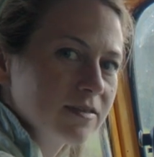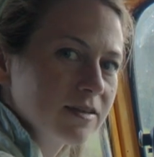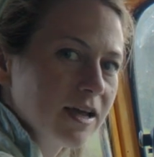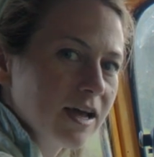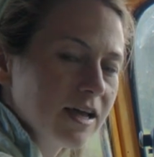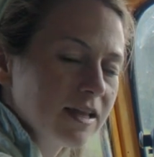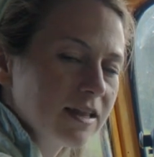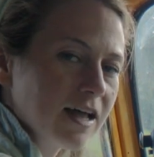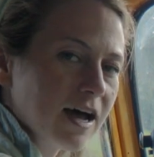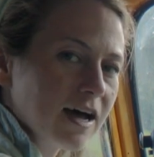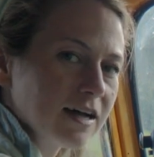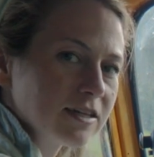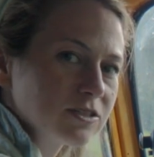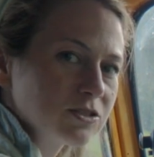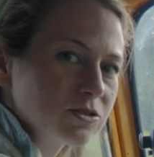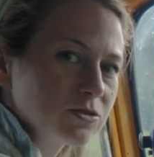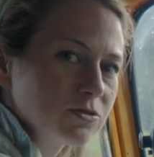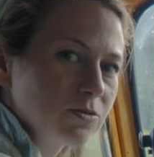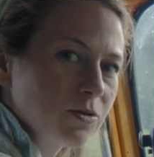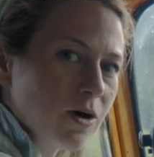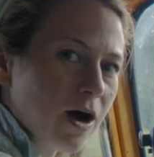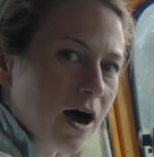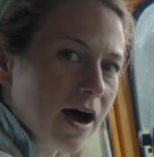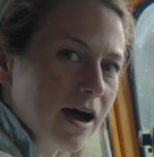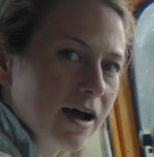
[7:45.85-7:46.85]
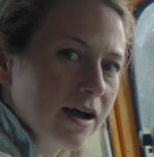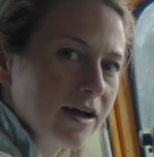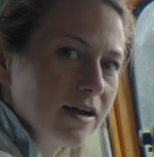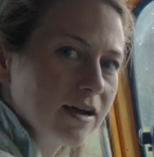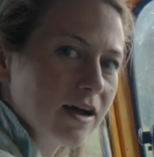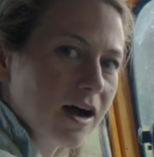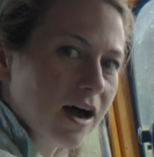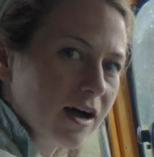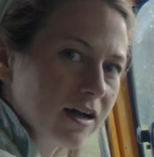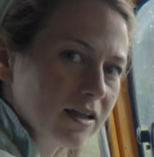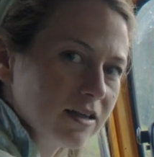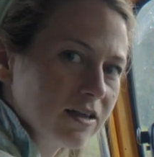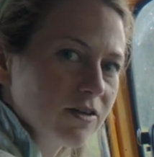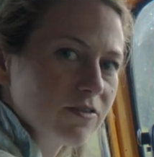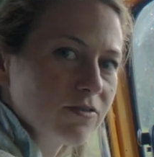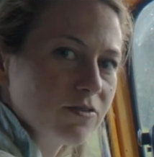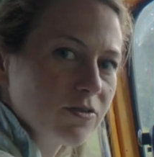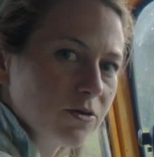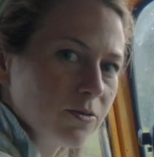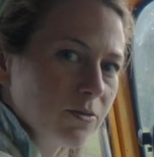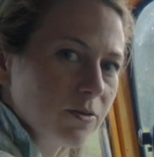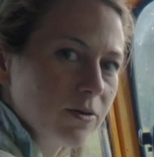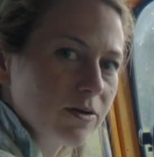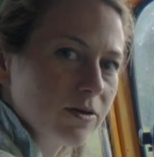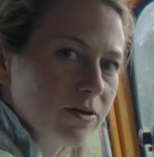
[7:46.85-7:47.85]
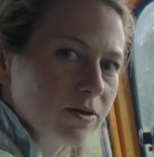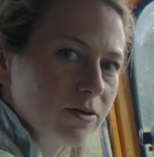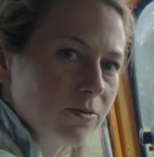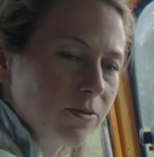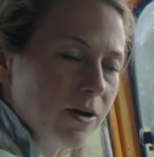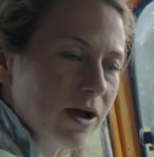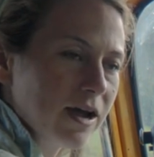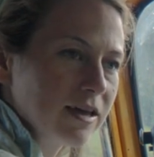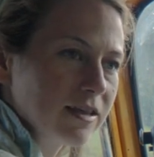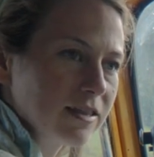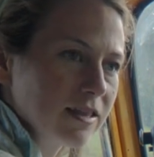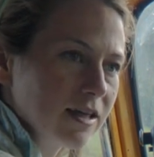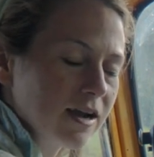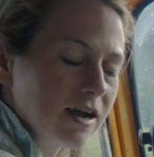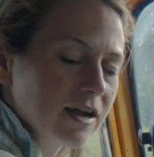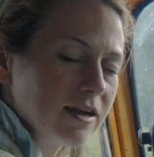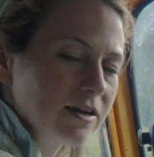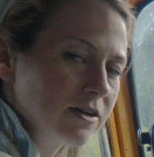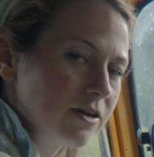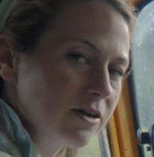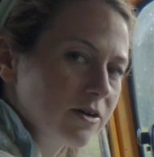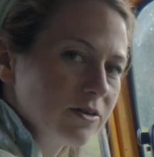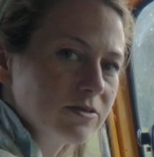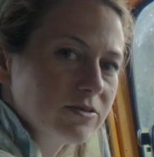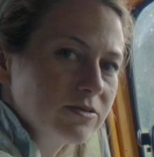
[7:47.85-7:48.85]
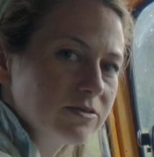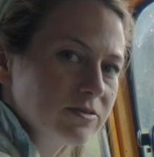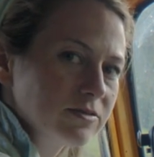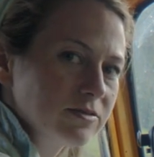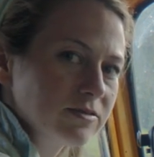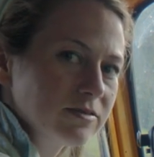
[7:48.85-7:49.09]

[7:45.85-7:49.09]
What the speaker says: And that's why I live the way that I do.